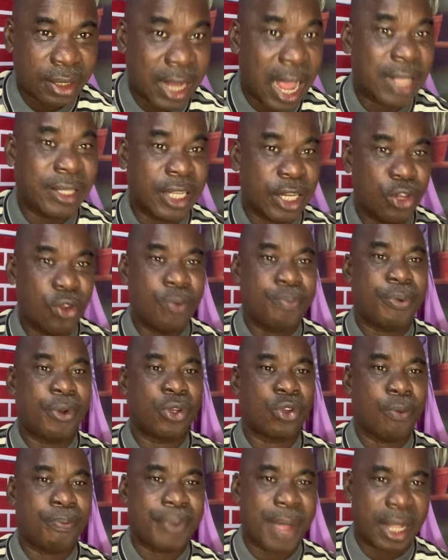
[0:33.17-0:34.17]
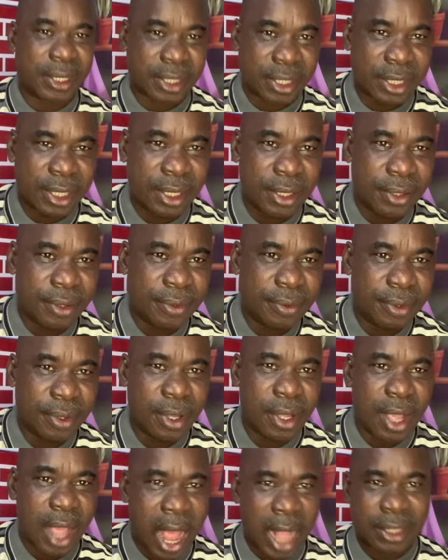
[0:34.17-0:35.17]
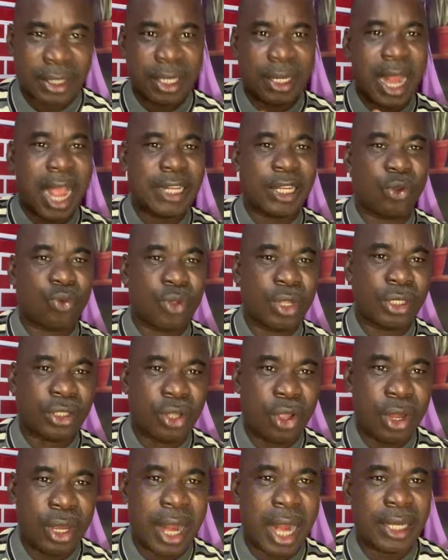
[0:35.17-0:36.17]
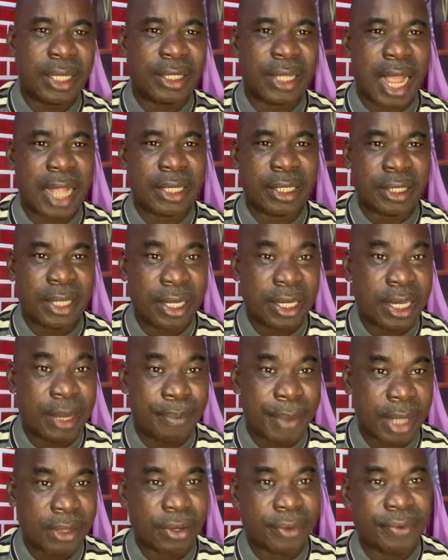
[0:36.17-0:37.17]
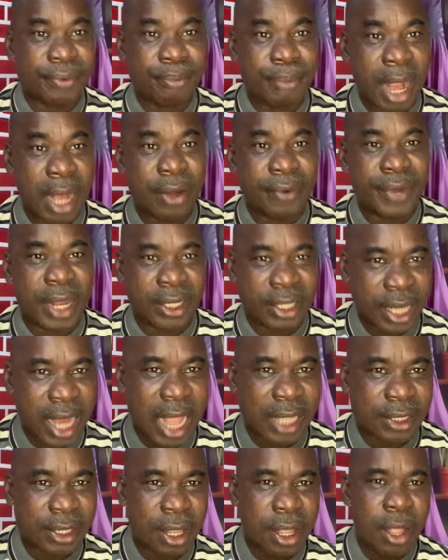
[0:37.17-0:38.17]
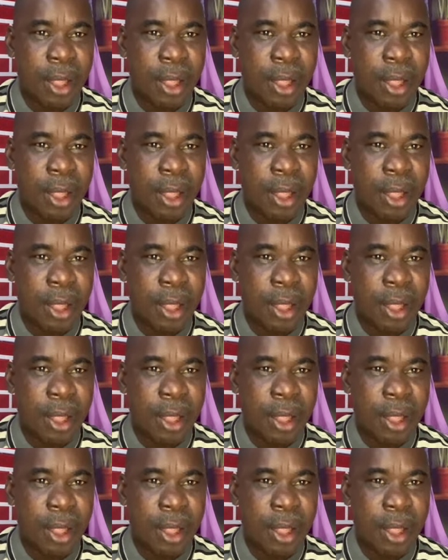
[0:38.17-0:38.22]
That is a new political party. I think that's the question that is agitating the mind of Nigerians.